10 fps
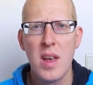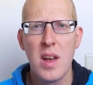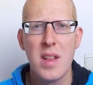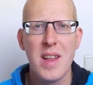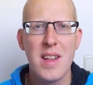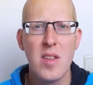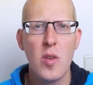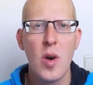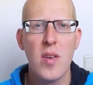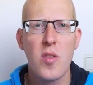then
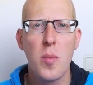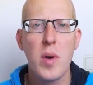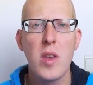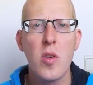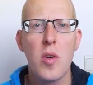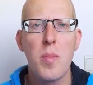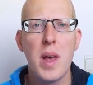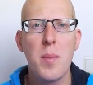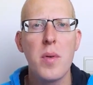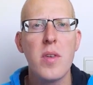you have to bring your
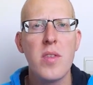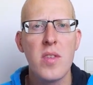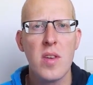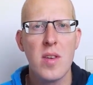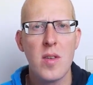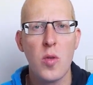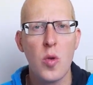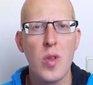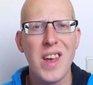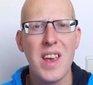papers
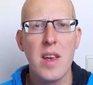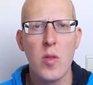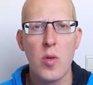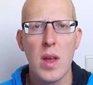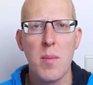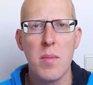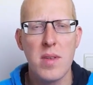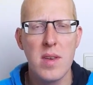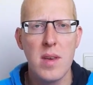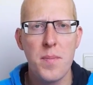today to the
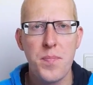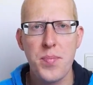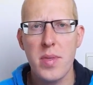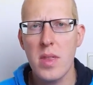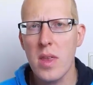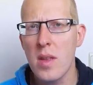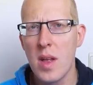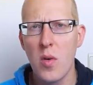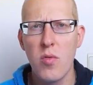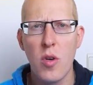embassy. Now for